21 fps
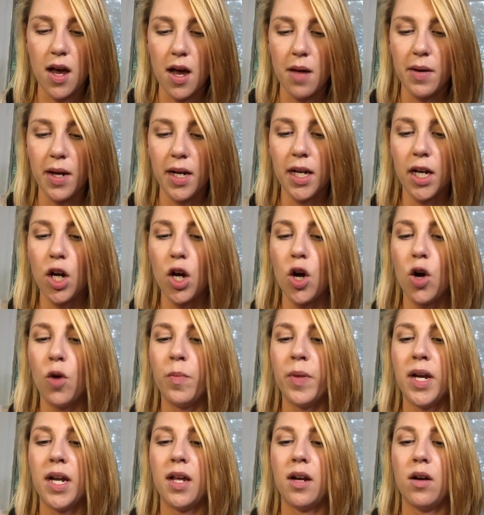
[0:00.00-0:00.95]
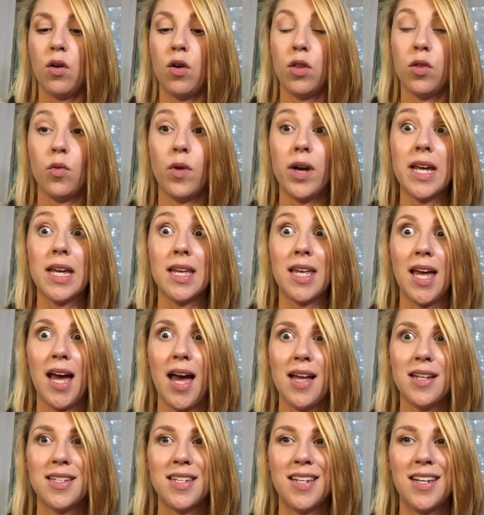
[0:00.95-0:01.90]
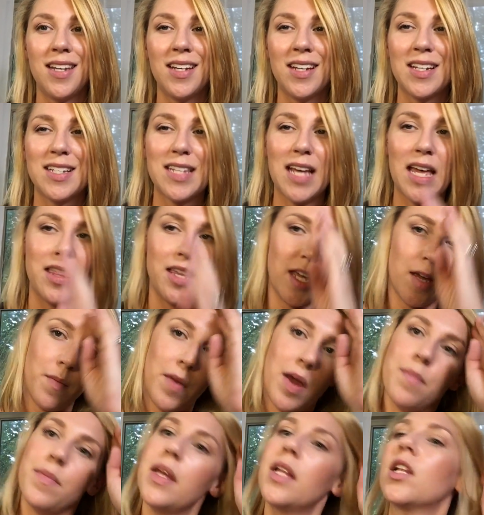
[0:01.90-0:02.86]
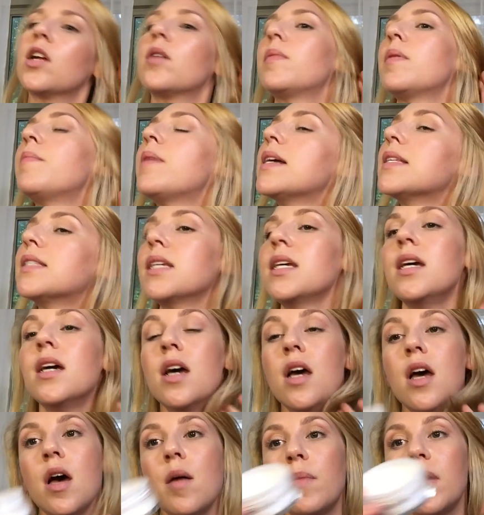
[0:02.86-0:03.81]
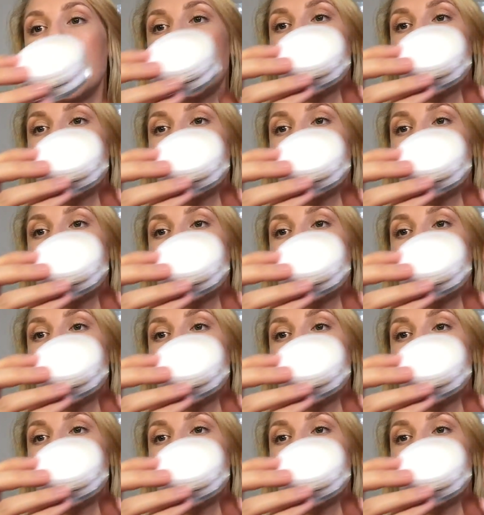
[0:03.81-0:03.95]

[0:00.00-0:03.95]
I'm not going to open it all the way yet because I think it might be a little bit messy, but